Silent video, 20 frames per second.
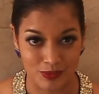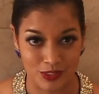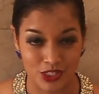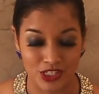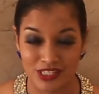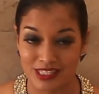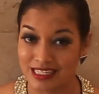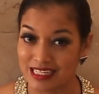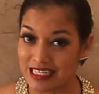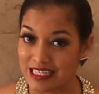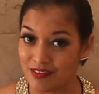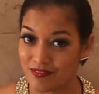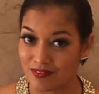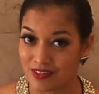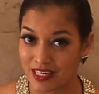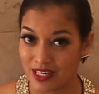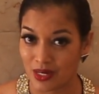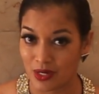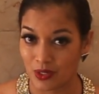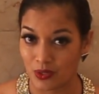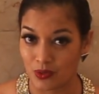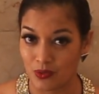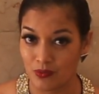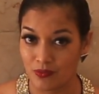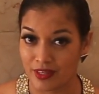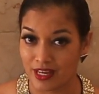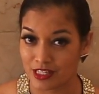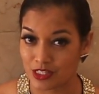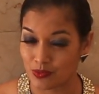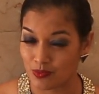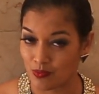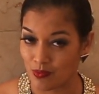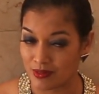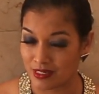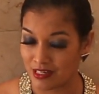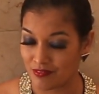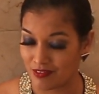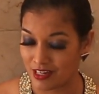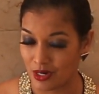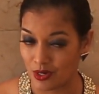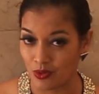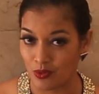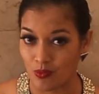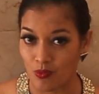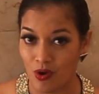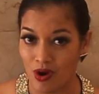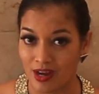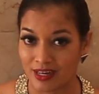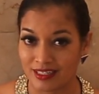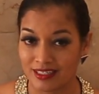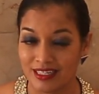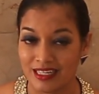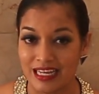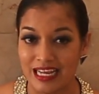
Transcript: which is Evening Glow, that's Evening Glow one,